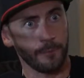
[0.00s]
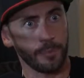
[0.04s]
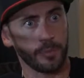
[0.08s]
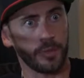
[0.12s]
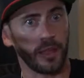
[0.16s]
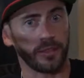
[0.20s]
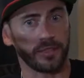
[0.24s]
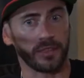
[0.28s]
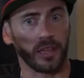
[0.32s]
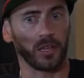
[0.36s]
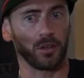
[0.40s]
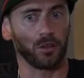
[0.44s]

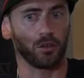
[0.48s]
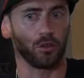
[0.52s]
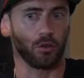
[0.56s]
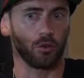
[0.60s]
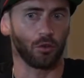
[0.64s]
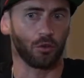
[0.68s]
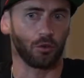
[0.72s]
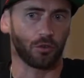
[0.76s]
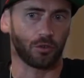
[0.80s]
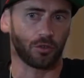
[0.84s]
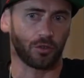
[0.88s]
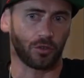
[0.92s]
that they
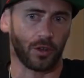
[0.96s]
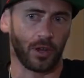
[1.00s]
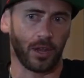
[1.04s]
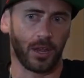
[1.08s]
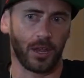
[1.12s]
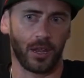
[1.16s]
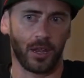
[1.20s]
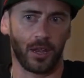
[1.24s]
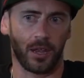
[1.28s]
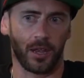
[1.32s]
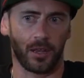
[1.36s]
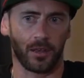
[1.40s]
use
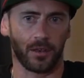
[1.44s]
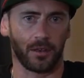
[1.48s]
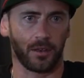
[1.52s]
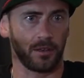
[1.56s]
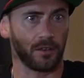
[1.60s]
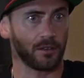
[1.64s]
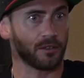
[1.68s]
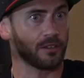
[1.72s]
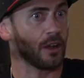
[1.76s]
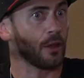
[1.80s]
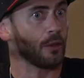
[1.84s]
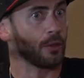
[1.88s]
in
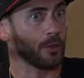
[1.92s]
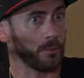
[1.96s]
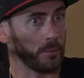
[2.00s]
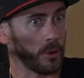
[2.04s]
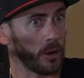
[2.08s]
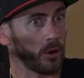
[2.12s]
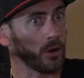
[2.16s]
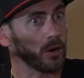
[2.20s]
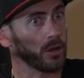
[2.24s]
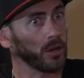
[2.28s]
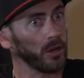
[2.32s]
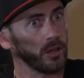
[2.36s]
South
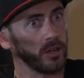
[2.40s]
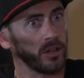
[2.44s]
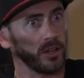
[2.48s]
America.